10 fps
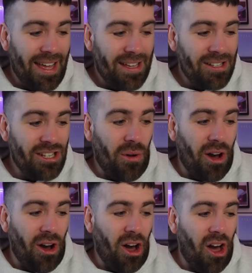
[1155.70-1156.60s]

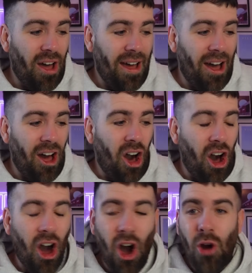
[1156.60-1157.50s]
So
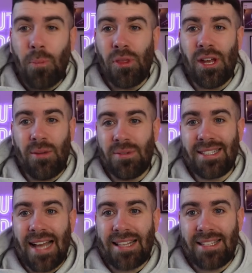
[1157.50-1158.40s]
I hope that it was
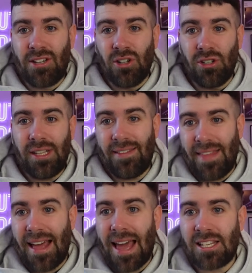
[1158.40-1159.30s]
tactical in
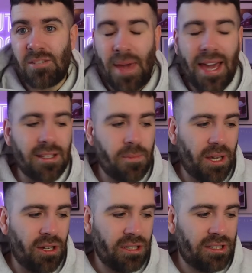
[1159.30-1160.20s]
that aspect,
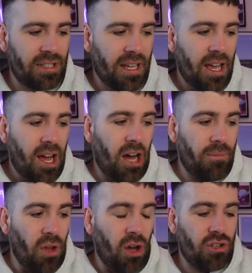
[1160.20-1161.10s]
because
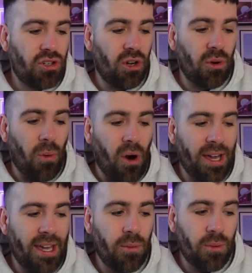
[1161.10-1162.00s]
I'm not sure
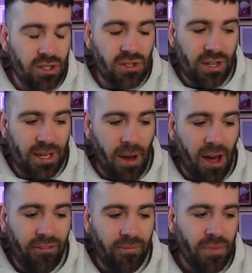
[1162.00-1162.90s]
why he would have took him
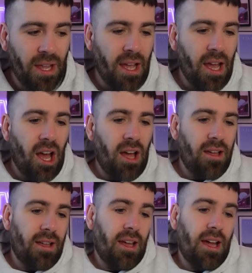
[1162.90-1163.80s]
off.
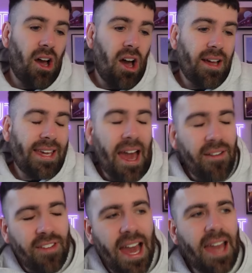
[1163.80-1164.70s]

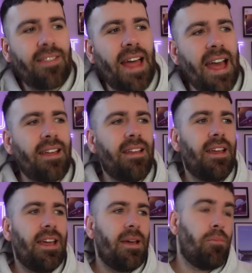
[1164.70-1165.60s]
Caveat in that,
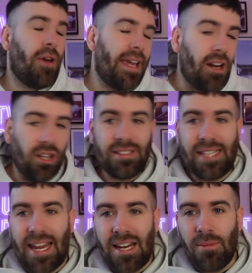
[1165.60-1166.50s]
bringing on
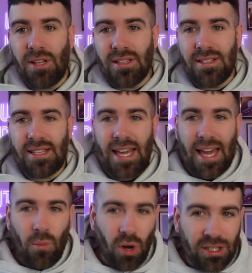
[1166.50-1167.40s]
Tielemans,
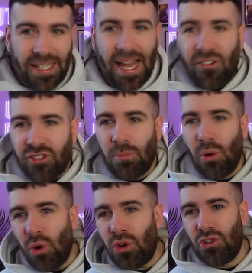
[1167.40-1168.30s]
was he after
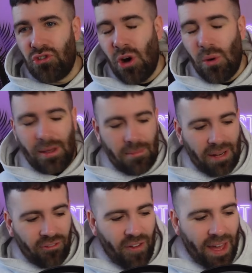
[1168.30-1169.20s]
more control in
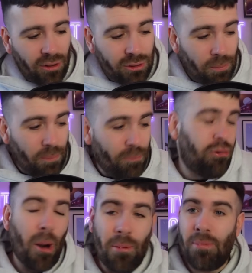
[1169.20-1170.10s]
midfield?
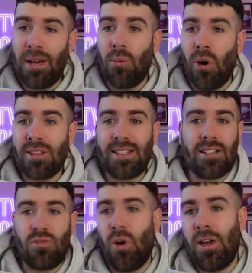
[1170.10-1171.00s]
Probably was.
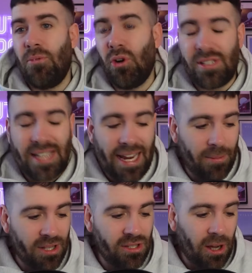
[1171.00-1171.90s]
That's why he brought
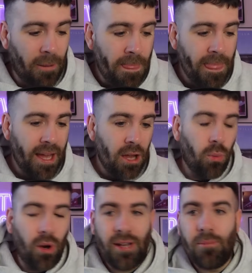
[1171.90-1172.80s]
Tielemans on.
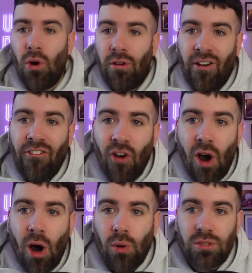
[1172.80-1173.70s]
Wanted more of a
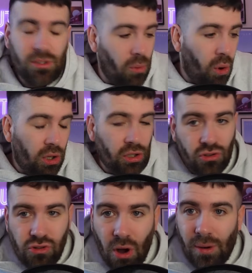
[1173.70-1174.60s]
foothold and more
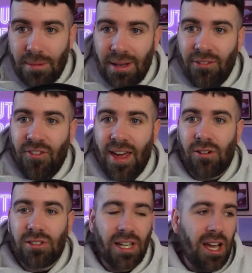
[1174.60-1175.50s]
control in
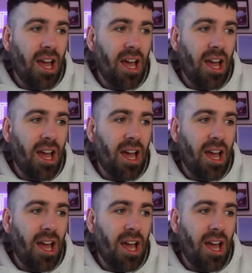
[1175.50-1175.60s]
midfield.